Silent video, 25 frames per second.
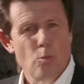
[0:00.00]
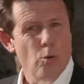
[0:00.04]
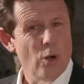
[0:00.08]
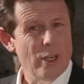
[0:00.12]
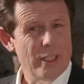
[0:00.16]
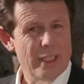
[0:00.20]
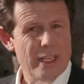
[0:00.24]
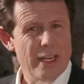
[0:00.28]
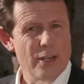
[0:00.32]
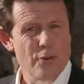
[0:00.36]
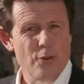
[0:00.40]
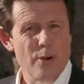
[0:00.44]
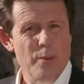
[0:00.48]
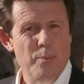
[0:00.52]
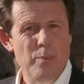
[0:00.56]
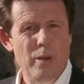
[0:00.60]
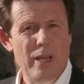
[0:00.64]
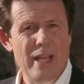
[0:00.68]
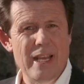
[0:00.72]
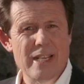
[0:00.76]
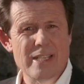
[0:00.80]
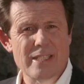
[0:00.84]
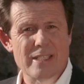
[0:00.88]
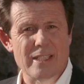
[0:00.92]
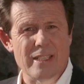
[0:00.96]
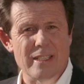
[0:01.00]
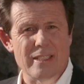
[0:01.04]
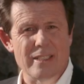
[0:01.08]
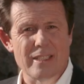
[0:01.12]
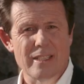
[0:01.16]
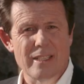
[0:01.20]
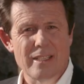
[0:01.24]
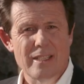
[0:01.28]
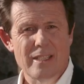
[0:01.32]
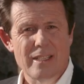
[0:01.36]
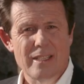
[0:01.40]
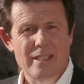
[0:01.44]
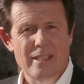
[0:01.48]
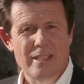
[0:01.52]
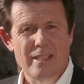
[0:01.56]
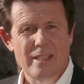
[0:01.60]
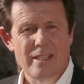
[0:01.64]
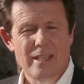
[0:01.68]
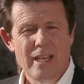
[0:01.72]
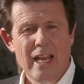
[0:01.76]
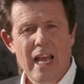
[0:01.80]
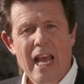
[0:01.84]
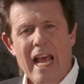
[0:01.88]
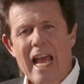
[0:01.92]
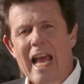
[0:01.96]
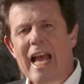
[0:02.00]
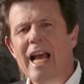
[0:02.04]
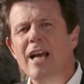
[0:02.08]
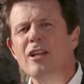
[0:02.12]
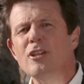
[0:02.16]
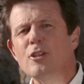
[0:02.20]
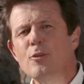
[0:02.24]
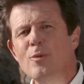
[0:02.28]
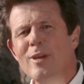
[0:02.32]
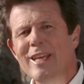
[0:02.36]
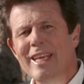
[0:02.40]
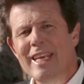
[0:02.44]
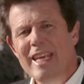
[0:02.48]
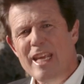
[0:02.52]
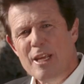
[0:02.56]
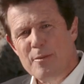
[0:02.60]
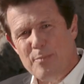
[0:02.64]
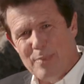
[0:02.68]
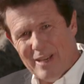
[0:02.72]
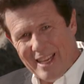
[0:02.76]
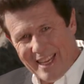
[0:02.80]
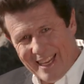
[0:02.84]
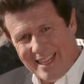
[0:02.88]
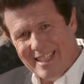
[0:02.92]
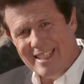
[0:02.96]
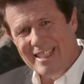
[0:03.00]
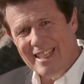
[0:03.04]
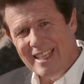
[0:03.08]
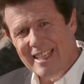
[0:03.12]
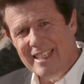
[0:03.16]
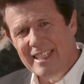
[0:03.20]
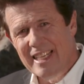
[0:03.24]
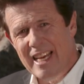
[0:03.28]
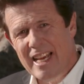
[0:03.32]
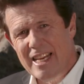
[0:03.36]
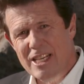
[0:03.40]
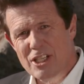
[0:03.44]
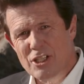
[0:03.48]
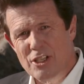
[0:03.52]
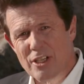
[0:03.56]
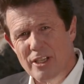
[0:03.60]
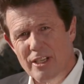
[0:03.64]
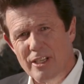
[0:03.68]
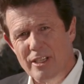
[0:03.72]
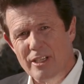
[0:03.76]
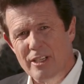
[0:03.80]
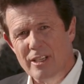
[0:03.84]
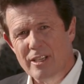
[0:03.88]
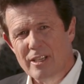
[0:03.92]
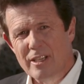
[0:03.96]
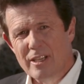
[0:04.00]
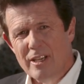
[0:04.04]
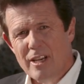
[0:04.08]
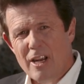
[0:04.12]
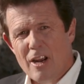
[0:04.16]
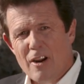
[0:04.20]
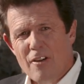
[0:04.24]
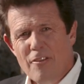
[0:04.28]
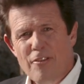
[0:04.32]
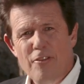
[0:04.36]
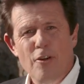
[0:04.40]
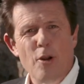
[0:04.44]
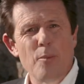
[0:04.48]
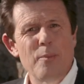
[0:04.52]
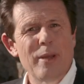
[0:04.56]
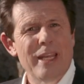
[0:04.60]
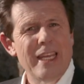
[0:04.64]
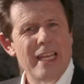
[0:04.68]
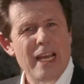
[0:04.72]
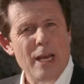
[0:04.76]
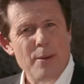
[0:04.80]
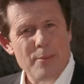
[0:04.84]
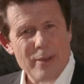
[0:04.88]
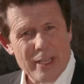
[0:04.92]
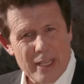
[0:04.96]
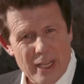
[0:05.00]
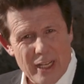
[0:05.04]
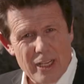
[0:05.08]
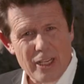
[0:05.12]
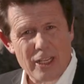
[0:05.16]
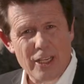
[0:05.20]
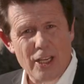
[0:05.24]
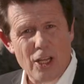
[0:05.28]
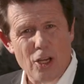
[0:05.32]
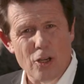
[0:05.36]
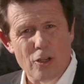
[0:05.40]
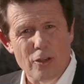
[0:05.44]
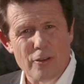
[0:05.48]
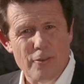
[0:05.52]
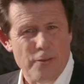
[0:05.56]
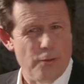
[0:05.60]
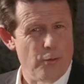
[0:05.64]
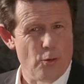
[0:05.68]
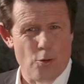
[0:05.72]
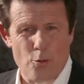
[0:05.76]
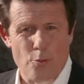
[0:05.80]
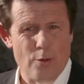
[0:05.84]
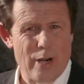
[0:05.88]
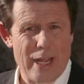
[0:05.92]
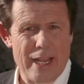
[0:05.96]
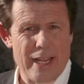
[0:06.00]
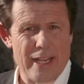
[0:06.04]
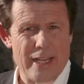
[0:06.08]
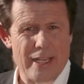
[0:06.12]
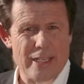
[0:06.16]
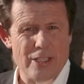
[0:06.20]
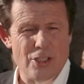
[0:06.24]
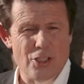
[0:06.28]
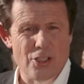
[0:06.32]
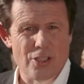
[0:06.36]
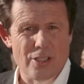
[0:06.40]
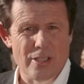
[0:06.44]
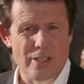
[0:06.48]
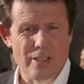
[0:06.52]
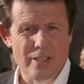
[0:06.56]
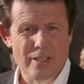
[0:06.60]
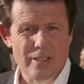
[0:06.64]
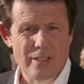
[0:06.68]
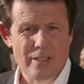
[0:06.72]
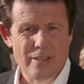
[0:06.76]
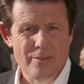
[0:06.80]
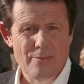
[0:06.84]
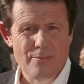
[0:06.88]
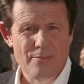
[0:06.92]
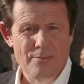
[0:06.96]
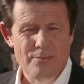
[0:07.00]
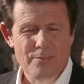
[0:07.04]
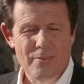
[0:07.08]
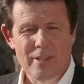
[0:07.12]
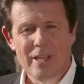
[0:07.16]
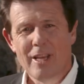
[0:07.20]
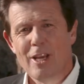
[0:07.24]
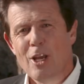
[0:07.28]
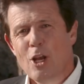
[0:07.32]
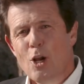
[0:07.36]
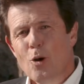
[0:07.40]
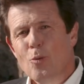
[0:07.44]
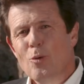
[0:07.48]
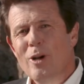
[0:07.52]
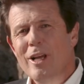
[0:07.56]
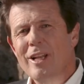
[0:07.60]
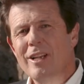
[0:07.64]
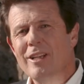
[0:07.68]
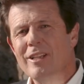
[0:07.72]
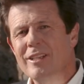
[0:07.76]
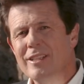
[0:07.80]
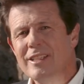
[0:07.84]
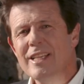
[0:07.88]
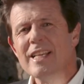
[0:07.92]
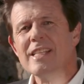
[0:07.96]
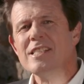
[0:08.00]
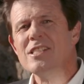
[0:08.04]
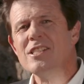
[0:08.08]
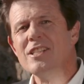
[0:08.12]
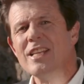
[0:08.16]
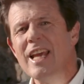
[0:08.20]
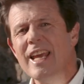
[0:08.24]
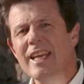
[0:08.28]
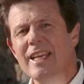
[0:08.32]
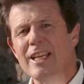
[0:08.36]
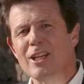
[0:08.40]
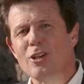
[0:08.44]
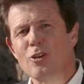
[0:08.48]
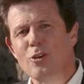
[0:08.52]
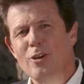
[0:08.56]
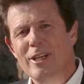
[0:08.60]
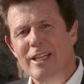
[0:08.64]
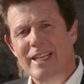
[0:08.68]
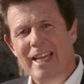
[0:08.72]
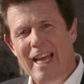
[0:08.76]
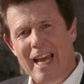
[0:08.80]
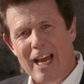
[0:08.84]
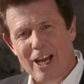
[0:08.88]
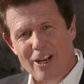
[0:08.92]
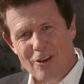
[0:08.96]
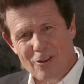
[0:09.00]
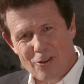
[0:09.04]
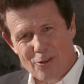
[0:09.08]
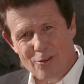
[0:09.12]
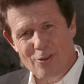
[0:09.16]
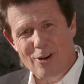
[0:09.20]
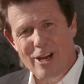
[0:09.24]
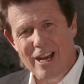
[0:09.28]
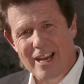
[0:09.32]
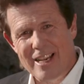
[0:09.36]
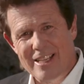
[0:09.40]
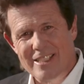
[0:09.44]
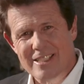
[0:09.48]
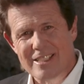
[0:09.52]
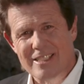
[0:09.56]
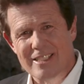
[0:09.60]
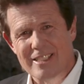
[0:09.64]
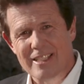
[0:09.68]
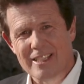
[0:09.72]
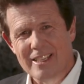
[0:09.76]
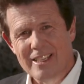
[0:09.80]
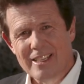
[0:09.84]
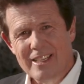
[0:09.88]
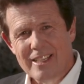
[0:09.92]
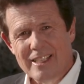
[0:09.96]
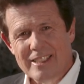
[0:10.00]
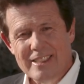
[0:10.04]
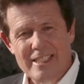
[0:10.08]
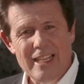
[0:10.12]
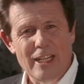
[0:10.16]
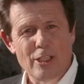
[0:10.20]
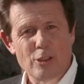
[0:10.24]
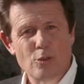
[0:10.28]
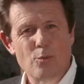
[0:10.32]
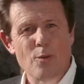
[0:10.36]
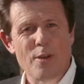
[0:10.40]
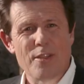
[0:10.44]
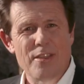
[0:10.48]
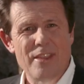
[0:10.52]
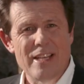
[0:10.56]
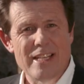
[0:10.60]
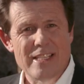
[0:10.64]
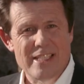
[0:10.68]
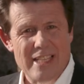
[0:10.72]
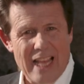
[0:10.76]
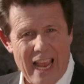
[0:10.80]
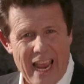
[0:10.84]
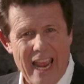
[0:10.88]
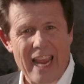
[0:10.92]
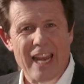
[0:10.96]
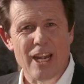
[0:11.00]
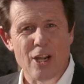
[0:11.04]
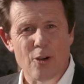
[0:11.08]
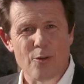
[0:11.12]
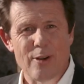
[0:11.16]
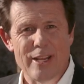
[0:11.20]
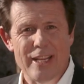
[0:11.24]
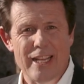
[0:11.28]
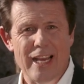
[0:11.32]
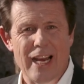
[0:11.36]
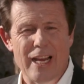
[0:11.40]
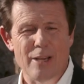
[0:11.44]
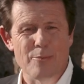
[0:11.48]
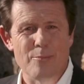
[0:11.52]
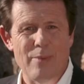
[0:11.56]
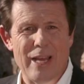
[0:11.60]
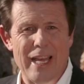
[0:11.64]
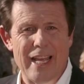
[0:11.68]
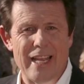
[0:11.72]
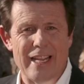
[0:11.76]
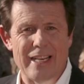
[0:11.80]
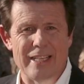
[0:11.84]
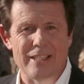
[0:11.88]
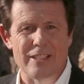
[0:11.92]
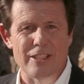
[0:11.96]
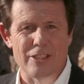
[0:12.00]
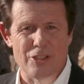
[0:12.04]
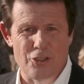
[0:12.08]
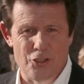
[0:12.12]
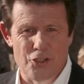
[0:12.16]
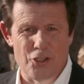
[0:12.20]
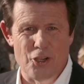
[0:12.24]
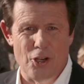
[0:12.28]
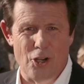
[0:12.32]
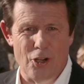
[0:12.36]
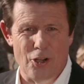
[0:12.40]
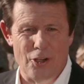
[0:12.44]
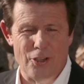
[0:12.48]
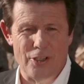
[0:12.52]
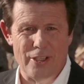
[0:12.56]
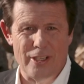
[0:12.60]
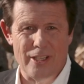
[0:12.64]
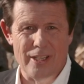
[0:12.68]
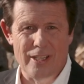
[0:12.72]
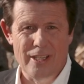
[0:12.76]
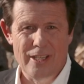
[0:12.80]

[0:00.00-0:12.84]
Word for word: What can replace it? How do we keep indignation from becoming a cloak for rage? Well, let's take a look at how Christ dealt with this angry young man, John.